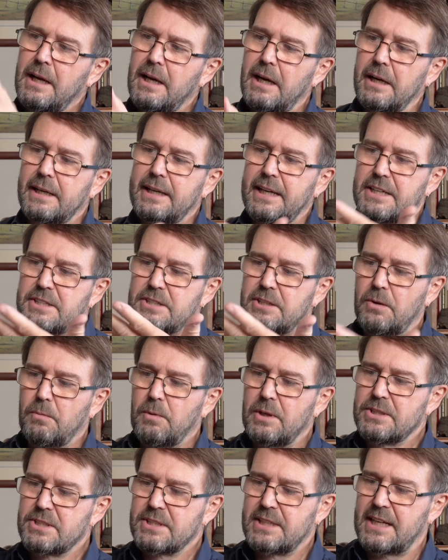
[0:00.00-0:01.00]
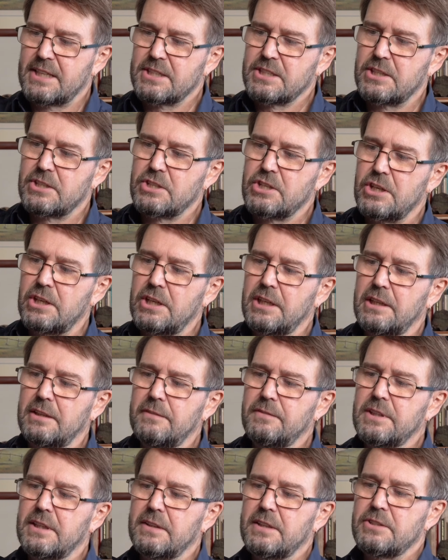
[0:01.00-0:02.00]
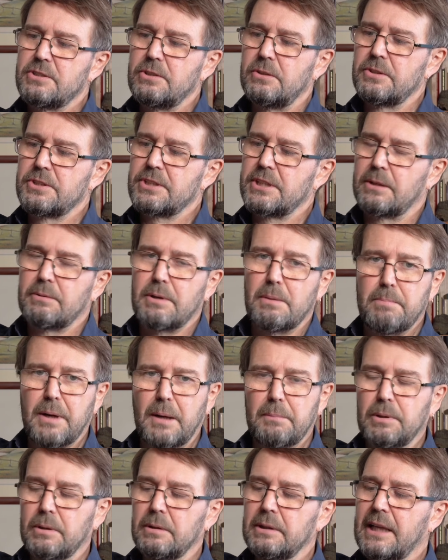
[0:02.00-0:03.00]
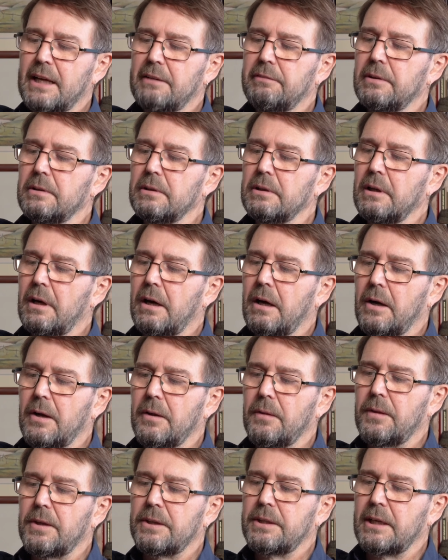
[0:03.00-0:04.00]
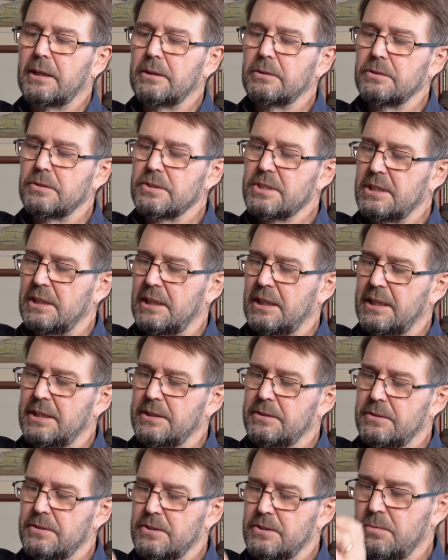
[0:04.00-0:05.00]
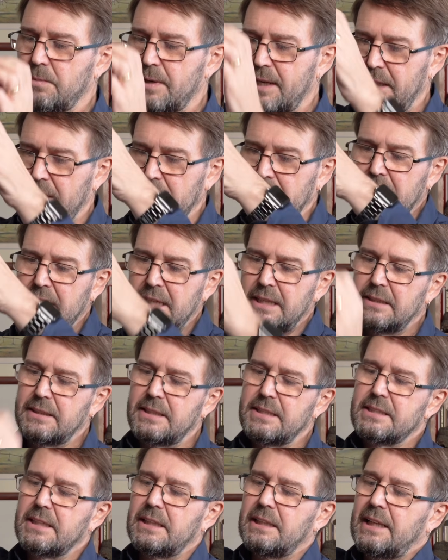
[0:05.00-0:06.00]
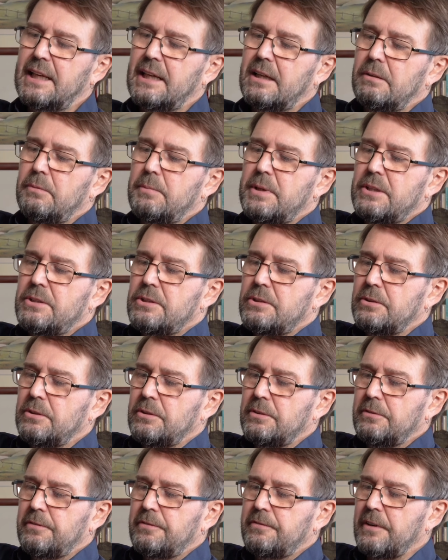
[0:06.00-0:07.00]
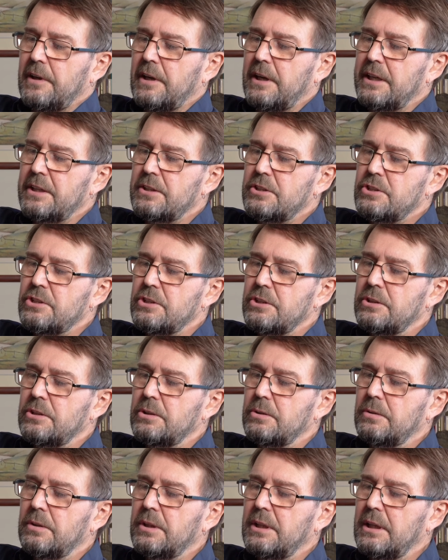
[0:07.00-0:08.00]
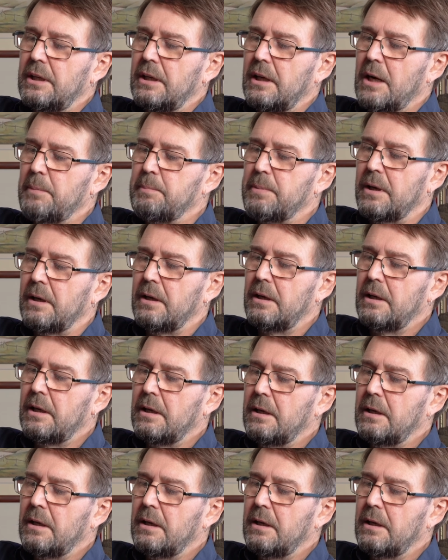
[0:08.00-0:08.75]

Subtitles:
Okay, so once that's achieved, and there's also a bubble level on the nodal slider well, this will allow me to fine tune the upper